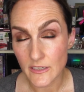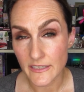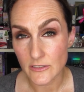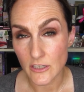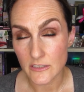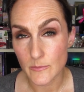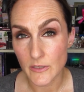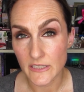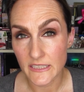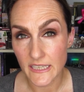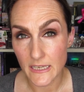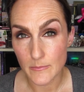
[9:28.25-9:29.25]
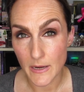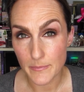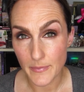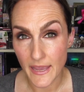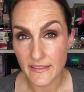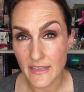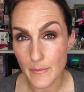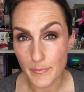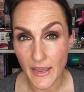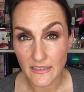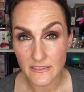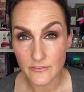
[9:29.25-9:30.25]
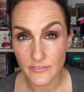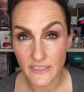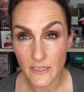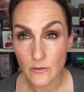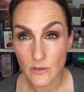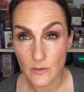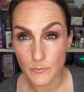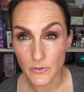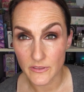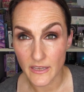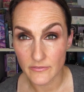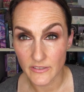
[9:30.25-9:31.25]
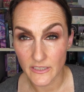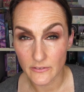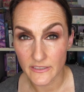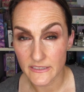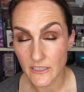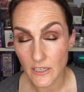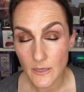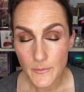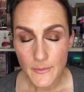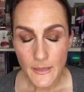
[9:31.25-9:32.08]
I talked about it in my Pan That Palette video. I'll put that video right there.